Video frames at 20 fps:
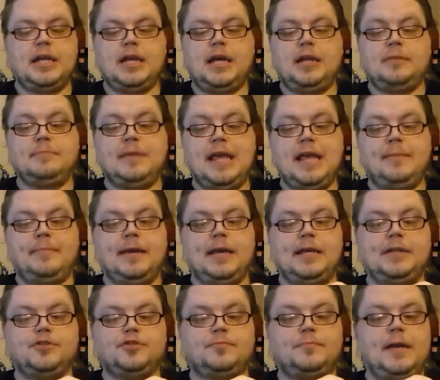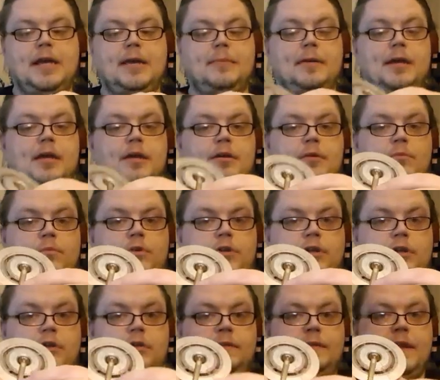and maybe, just maybe, one
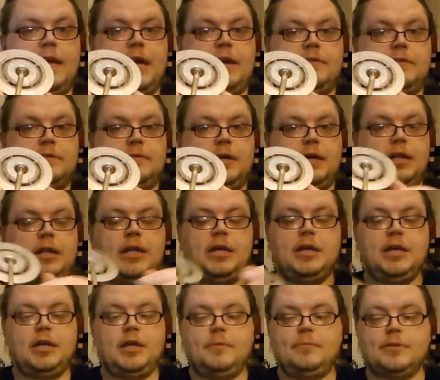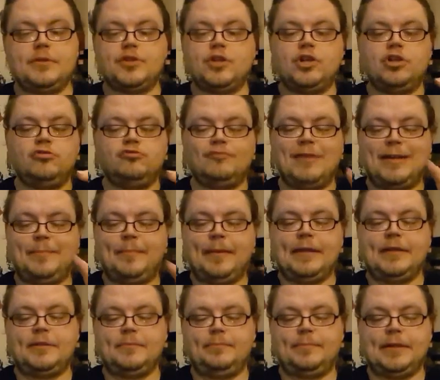along there as well. But there's no red
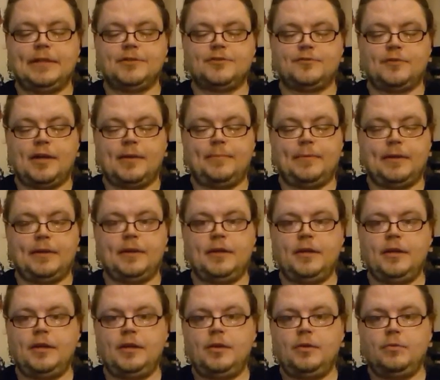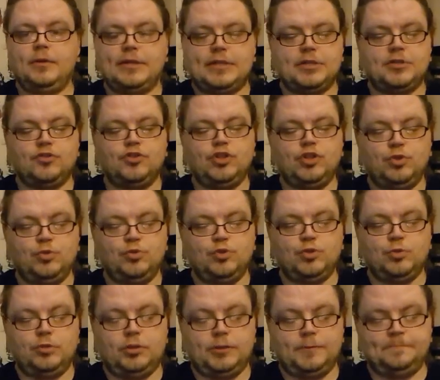pinstriping, which is
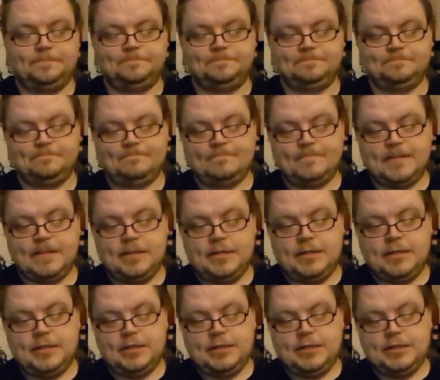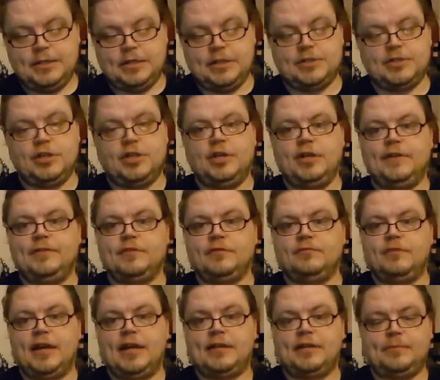unusual. There's no
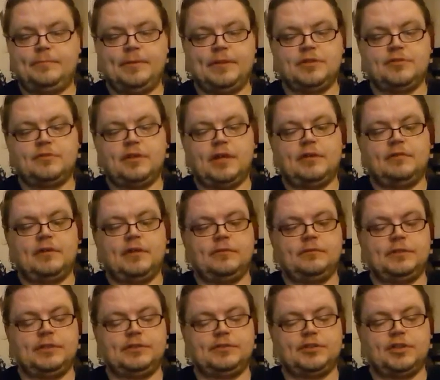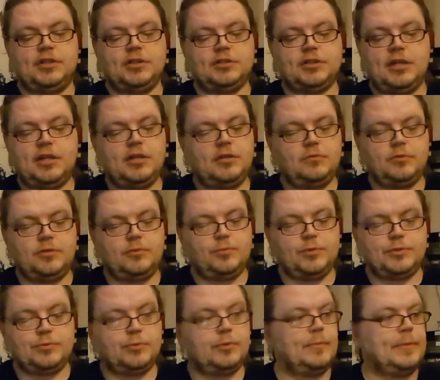even red pinstriping around the saucer,
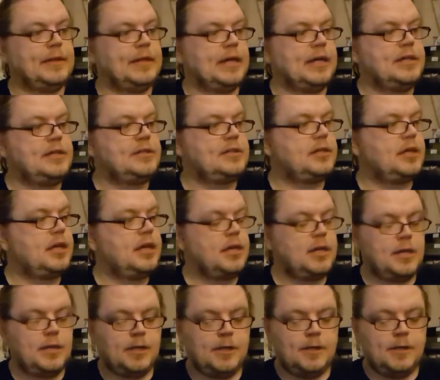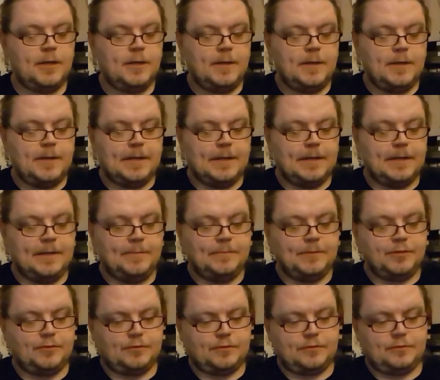which would have been nice.
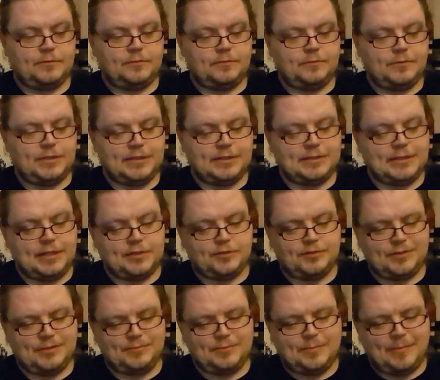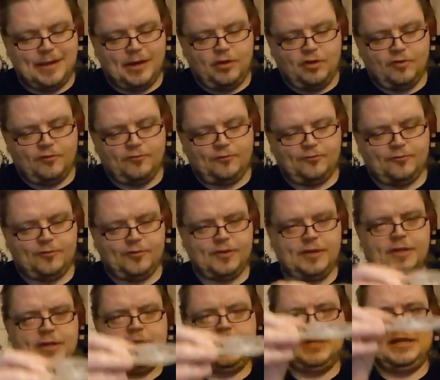Just, like I say, it just seems a bit off.
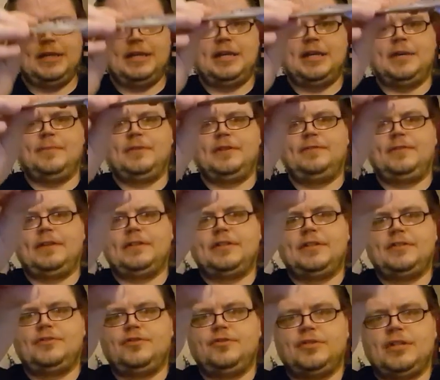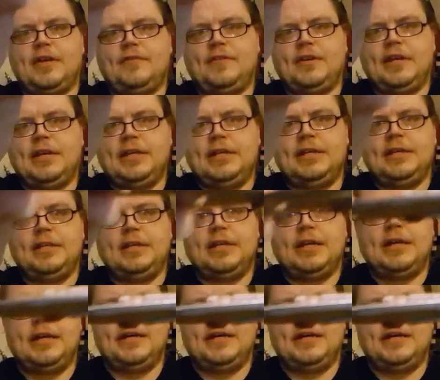But the fact that it does have a